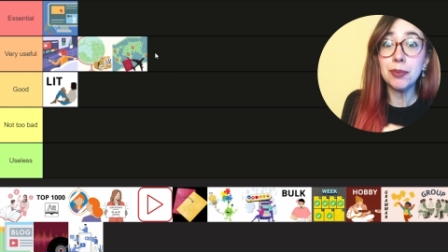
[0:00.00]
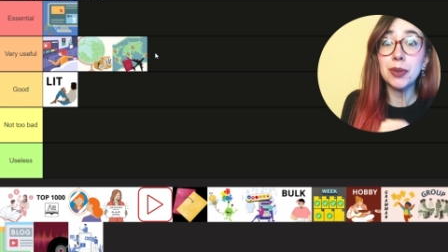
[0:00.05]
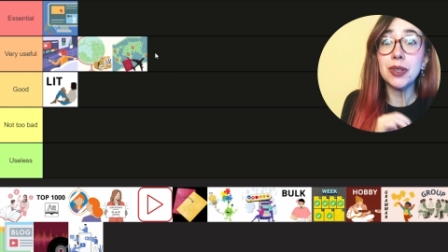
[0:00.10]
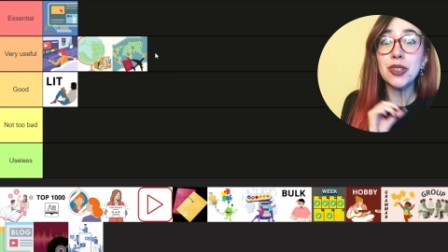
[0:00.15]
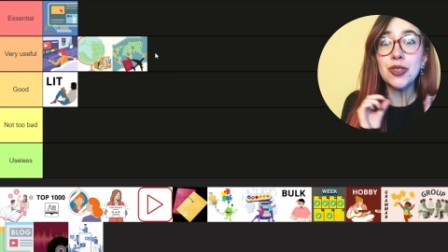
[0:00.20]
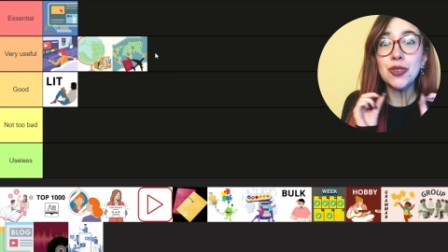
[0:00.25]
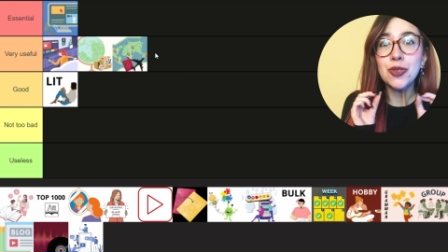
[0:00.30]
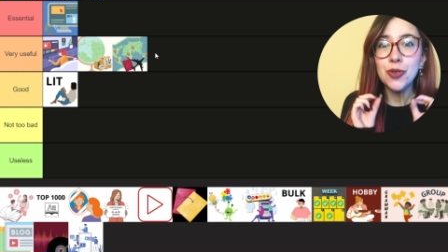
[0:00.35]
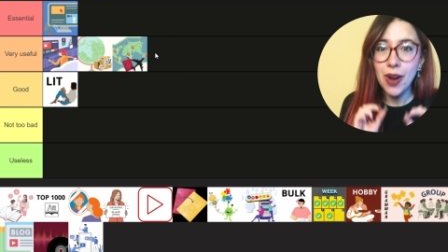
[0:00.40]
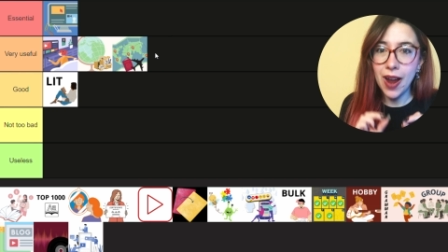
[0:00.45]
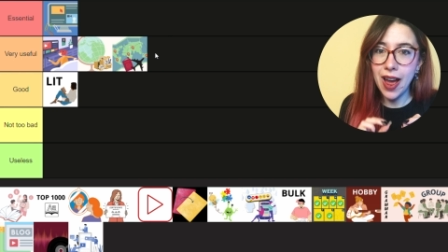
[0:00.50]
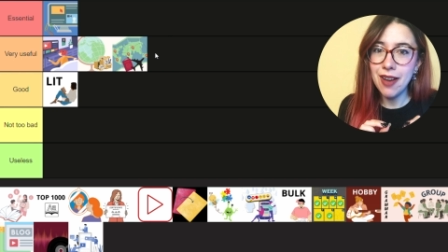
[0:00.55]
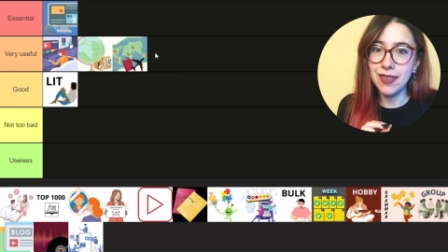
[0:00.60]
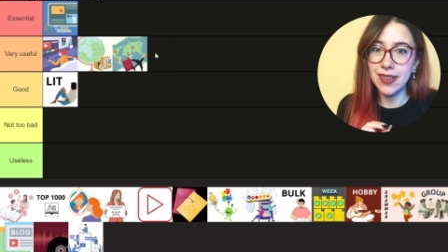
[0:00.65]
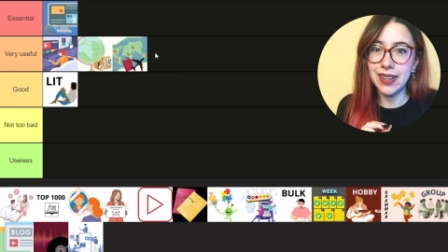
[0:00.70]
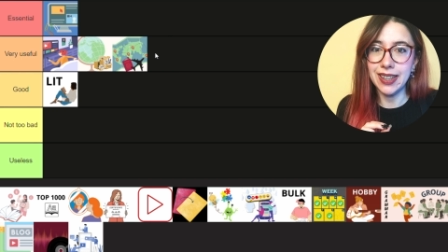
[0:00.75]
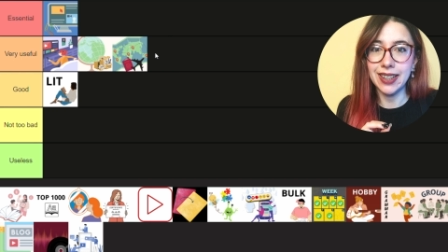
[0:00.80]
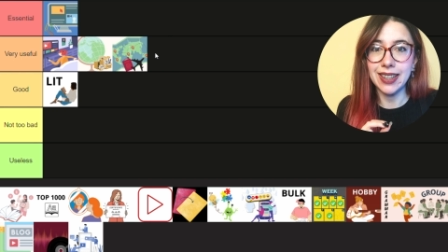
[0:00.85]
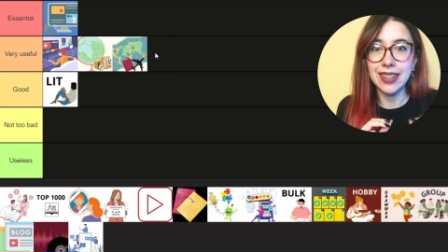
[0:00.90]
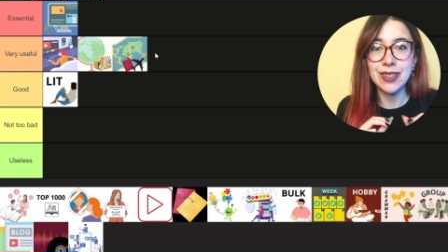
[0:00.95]
but
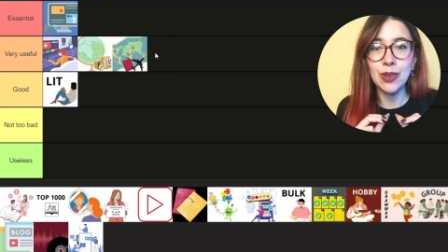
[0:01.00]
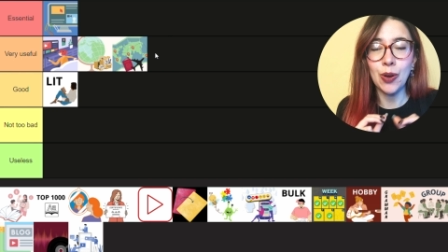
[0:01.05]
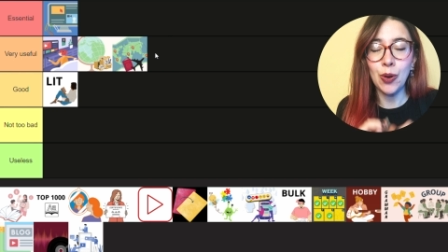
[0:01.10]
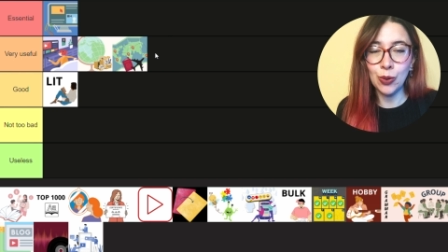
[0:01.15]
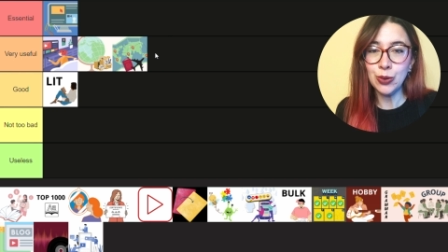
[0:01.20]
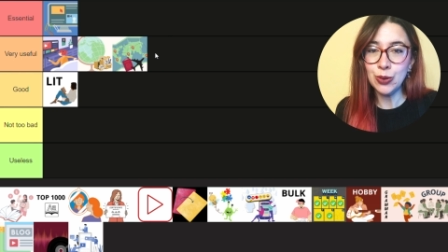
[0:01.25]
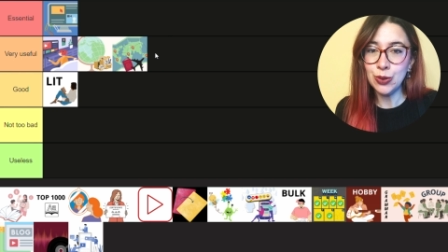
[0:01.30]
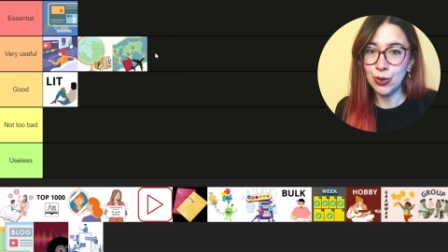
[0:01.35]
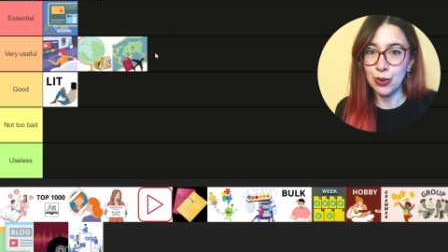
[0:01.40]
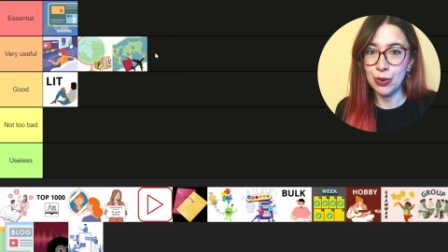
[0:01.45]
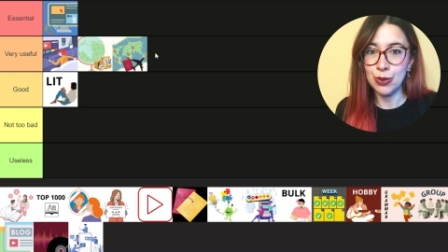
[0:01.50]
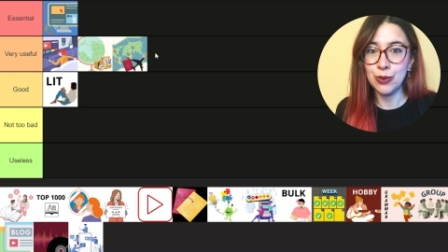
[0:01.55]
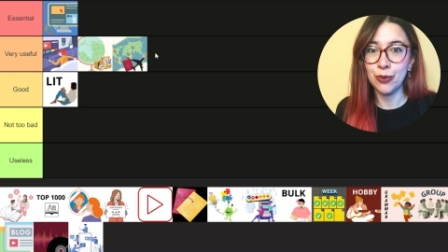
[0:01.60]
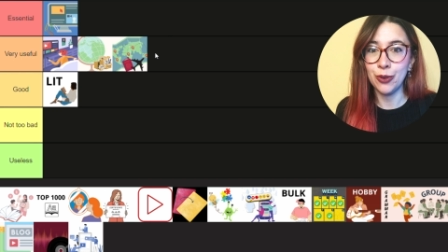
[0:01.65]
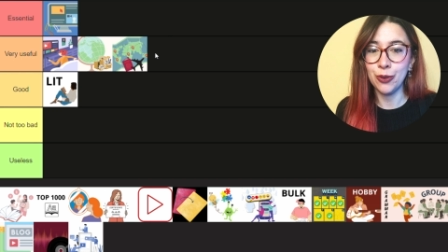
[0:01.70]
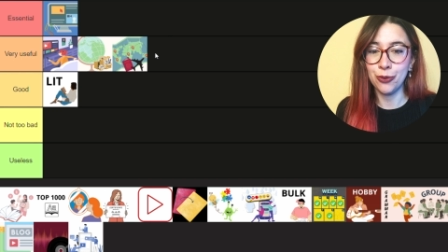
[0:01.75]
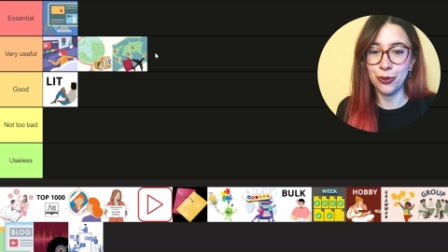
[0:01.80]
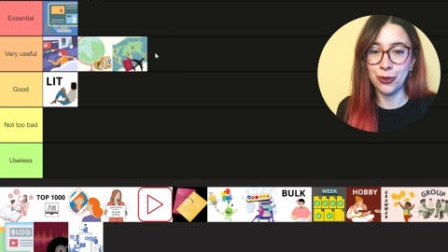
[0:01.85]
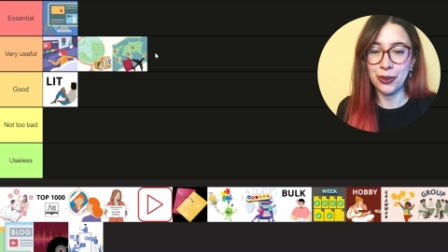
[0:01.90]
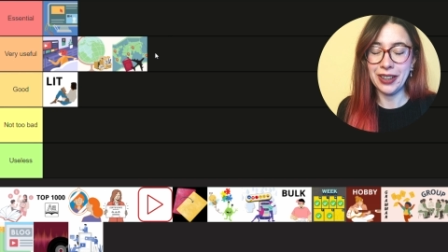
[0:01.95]
traveling is also
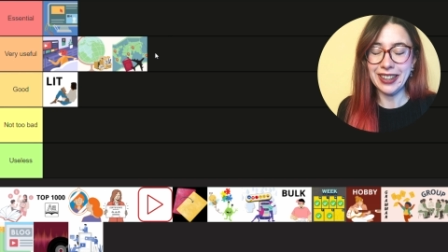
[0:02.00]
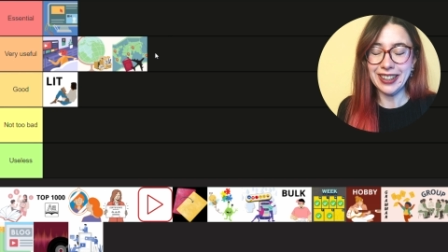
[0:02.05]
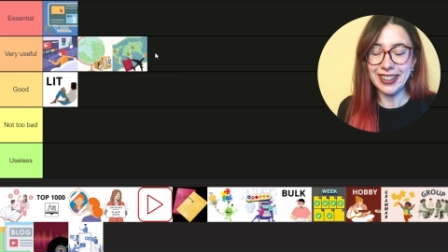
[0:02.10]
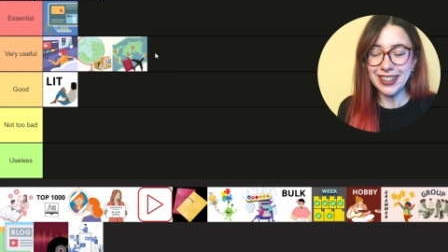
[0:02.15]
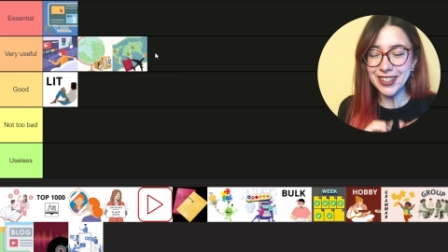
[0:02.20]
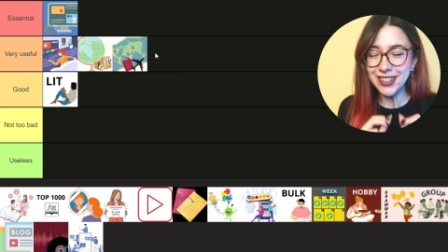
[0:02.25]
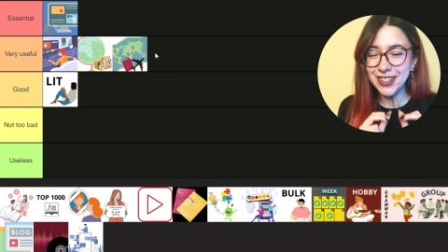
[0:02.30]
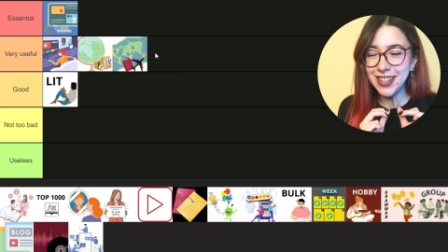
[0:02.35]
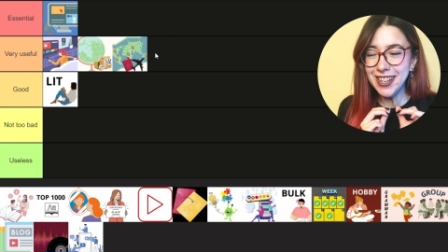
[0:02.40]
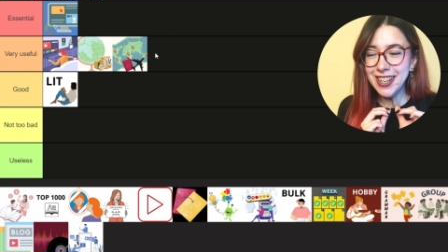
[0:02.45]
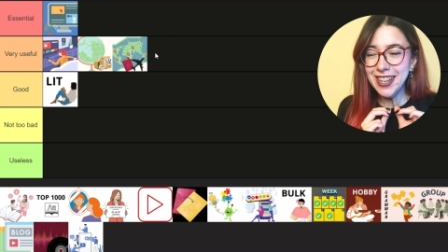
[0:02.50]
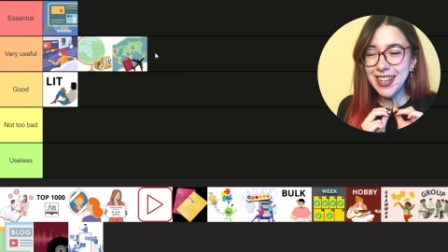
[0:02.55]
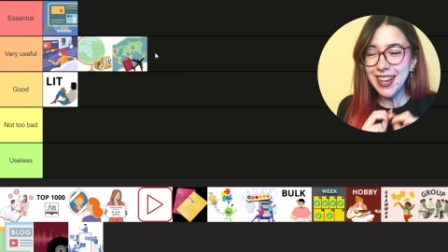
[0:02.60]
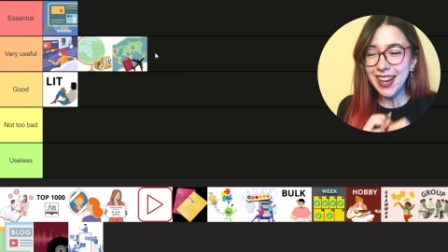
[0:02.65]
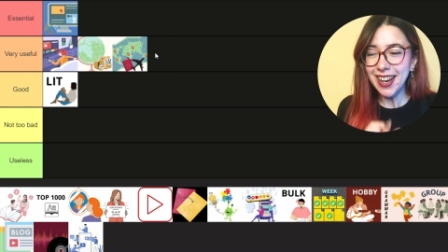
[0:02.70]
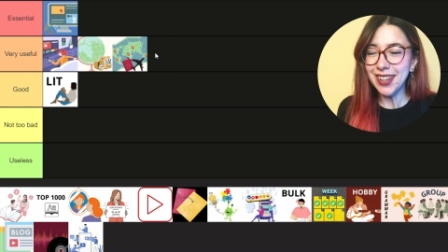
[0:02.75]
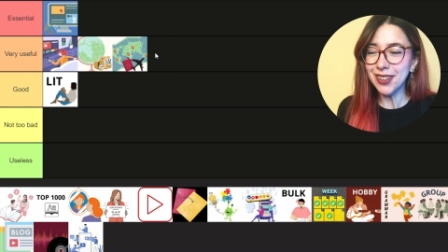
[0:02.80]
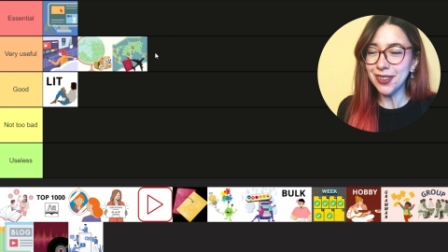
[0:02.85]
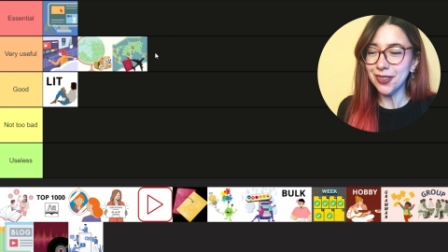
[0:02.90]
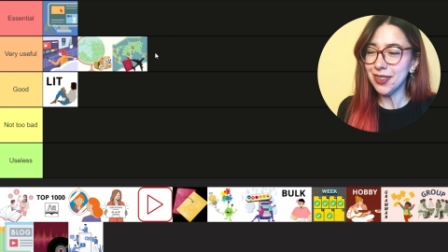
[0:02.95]
useful for English.
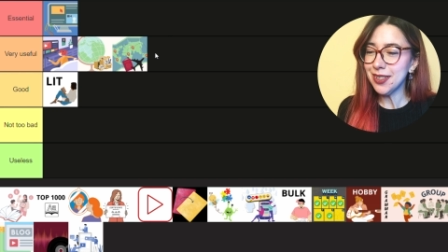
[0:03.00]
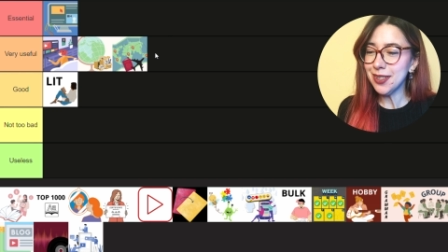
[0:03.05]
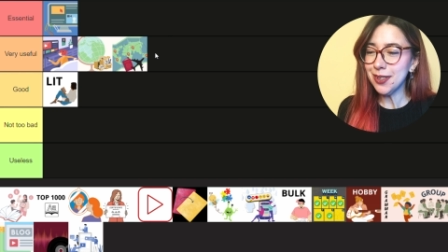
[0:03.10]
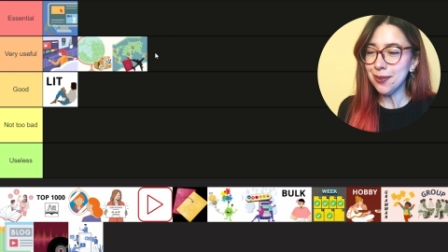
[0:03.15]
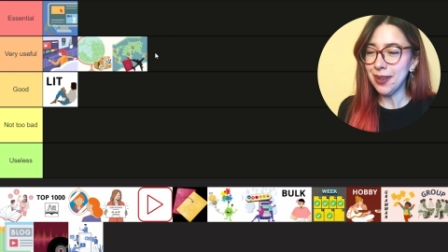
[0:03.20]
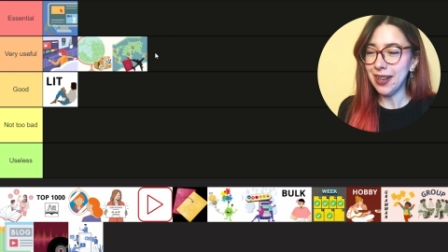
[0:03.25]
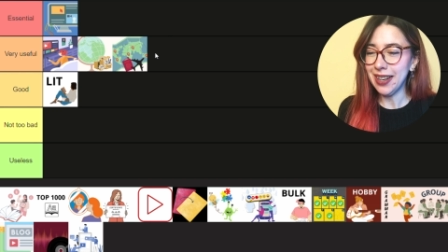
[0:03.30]
And the reason